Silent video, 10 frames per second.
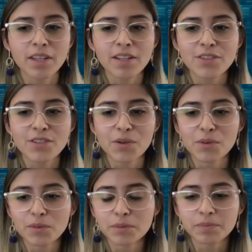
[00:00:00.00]

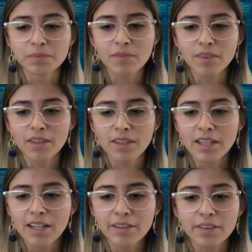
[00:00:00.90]
So
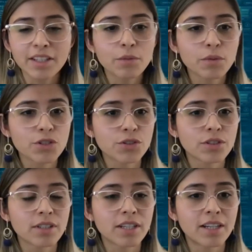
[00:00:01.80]
I think we should,